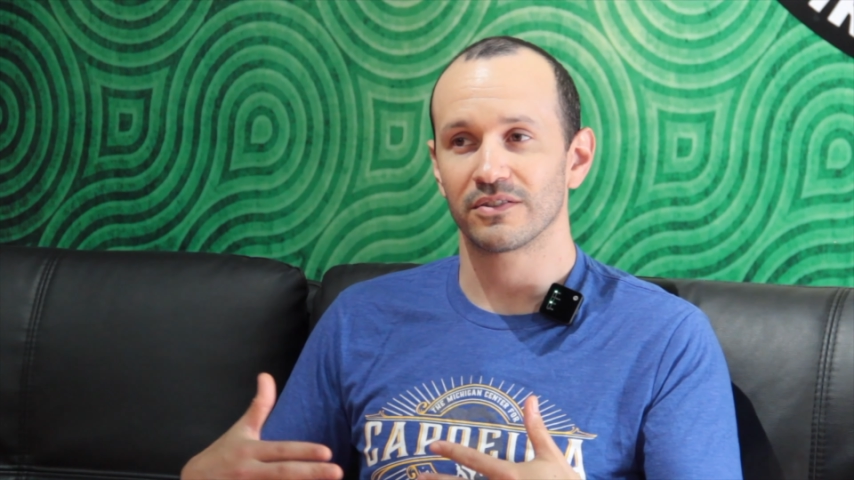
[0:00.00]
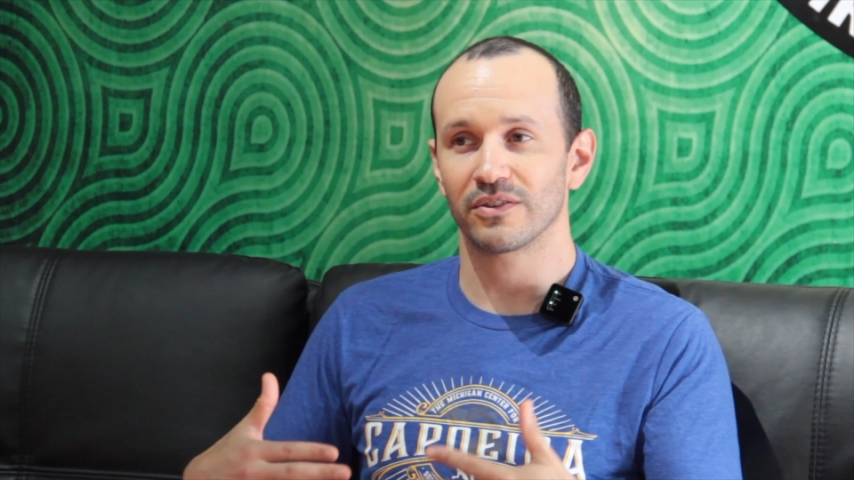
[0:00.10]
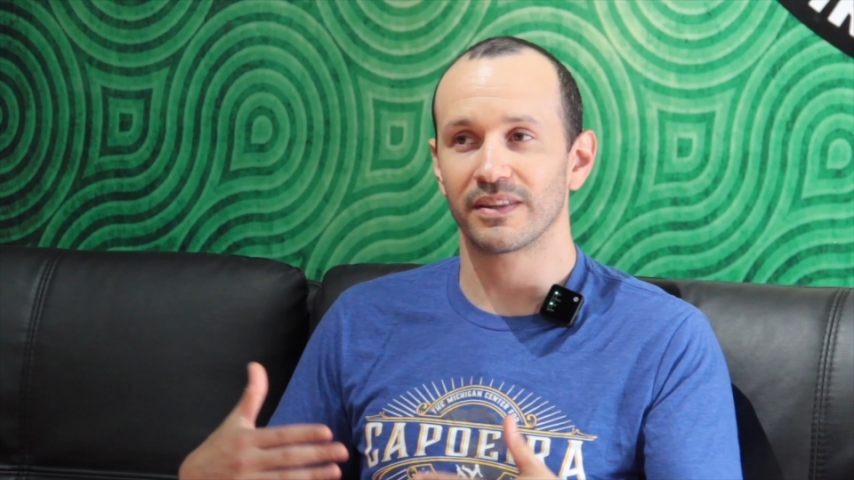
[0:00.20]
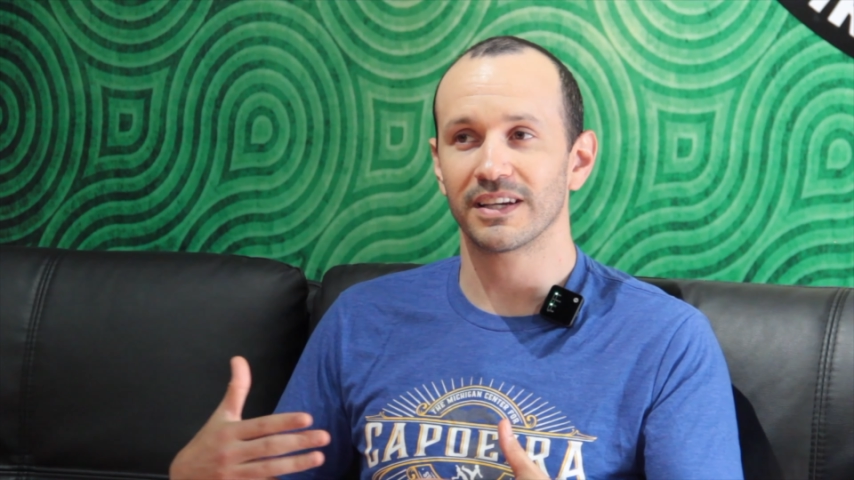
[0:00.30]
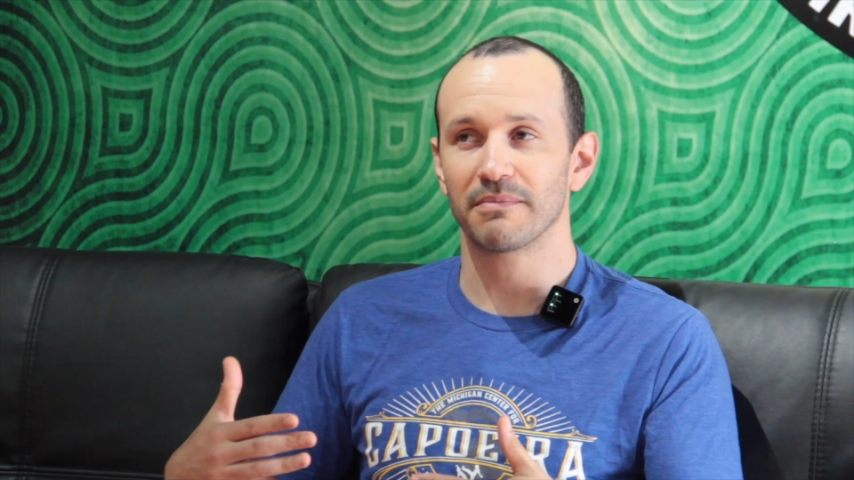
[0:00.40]

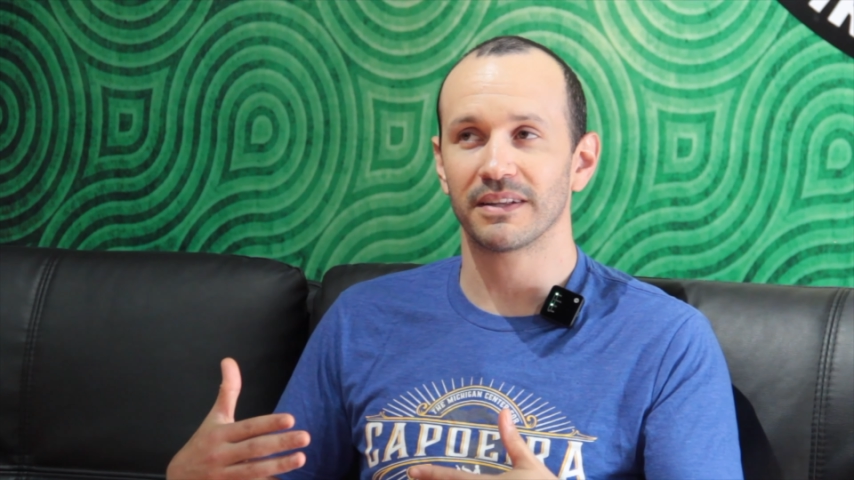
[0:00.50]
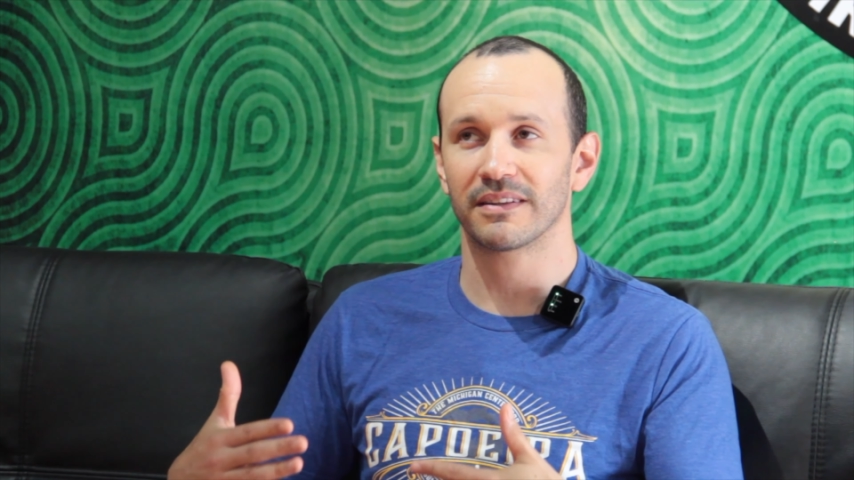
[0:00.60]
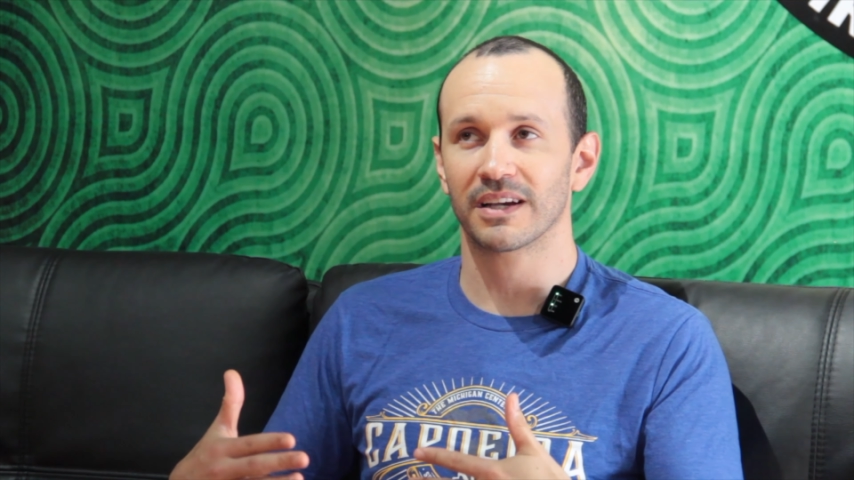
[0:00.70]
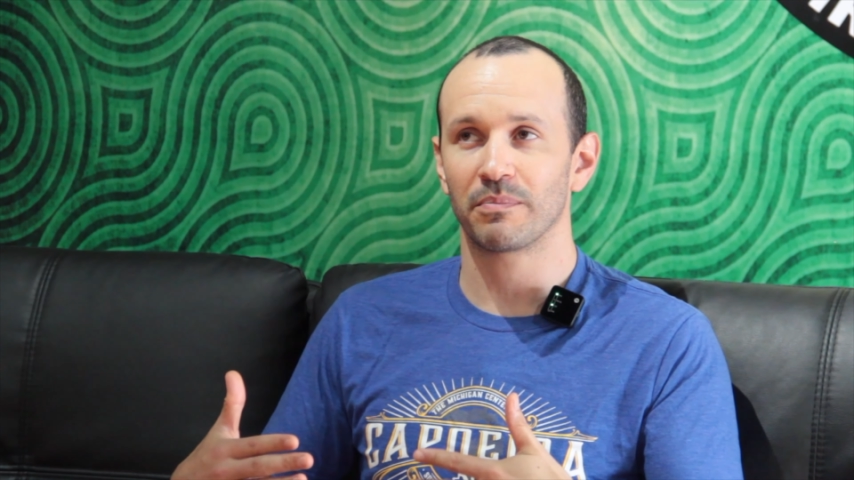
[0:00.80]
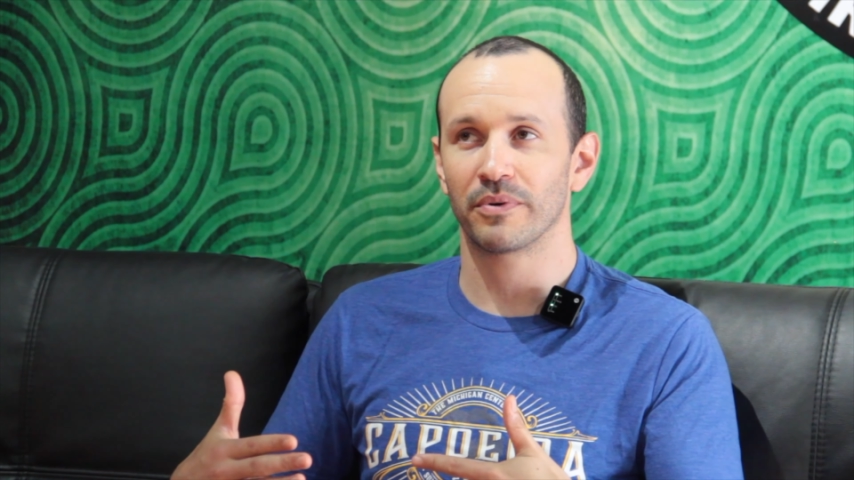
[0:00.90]
So think about
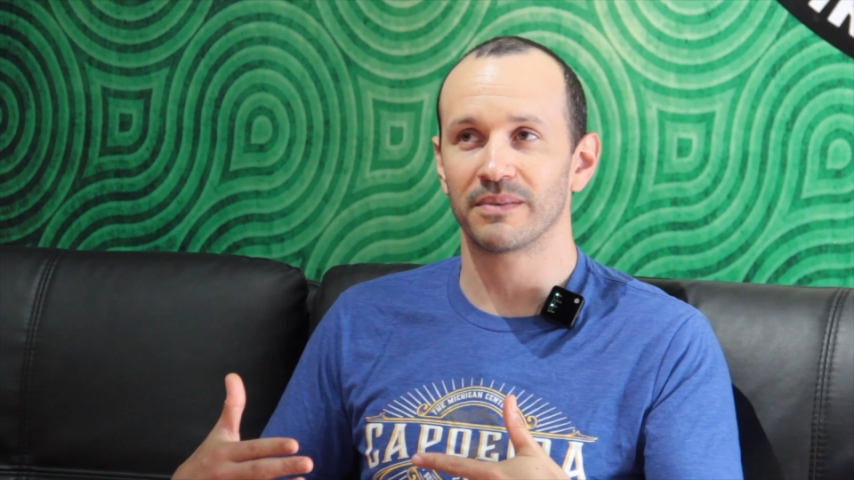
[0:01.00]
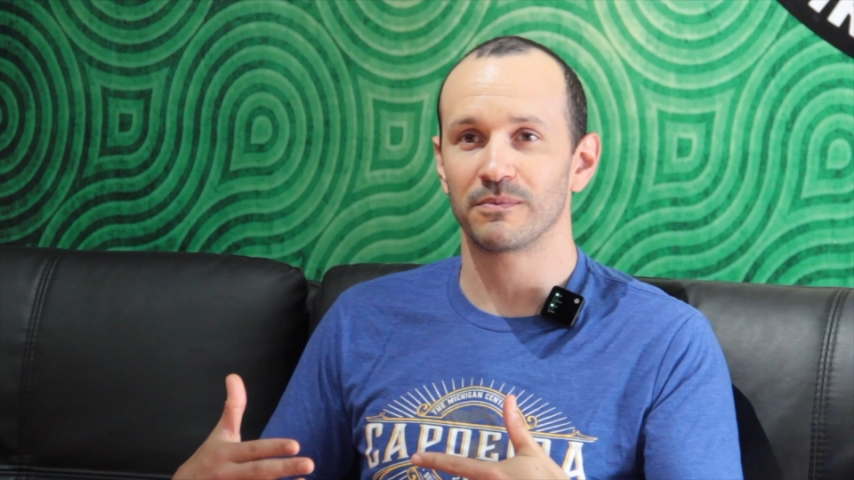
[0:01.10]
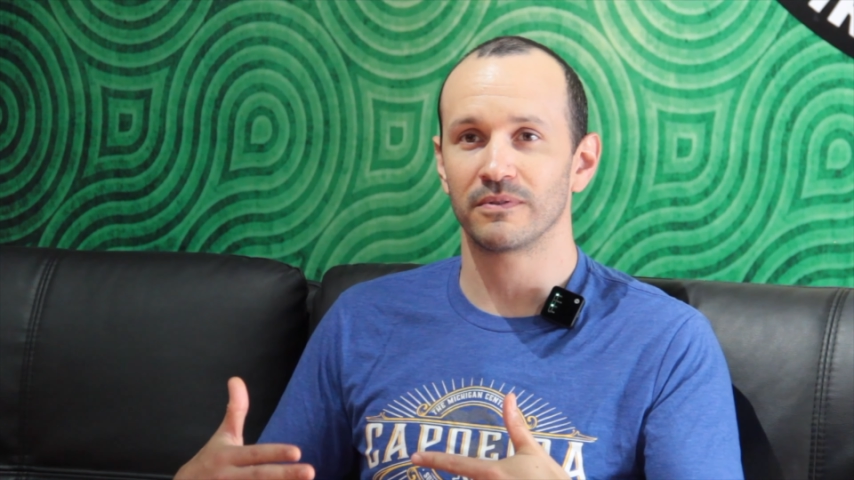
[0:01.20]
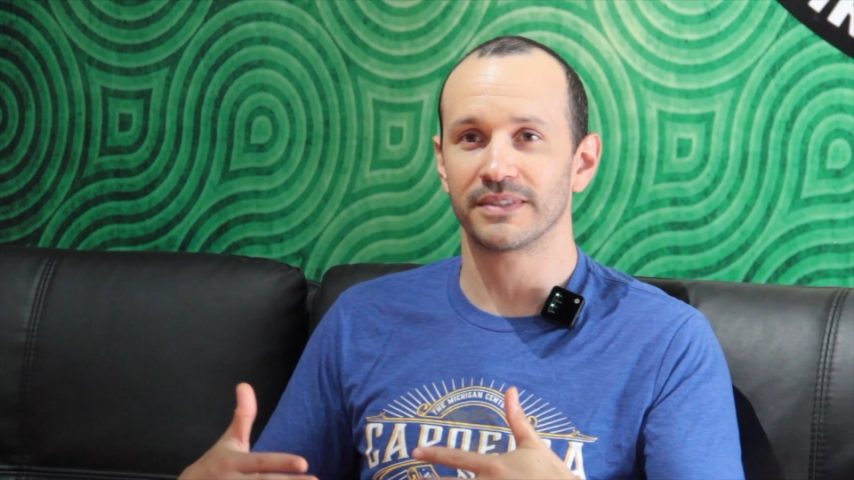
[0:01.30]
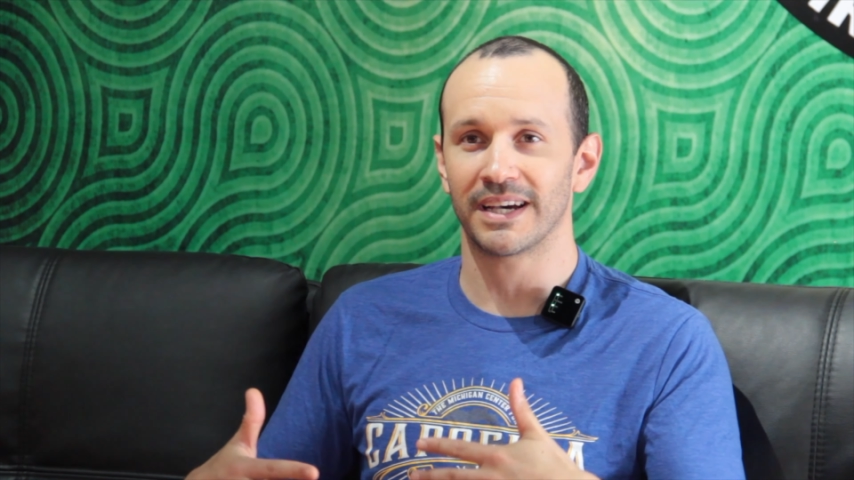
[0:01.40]
the capoeira moves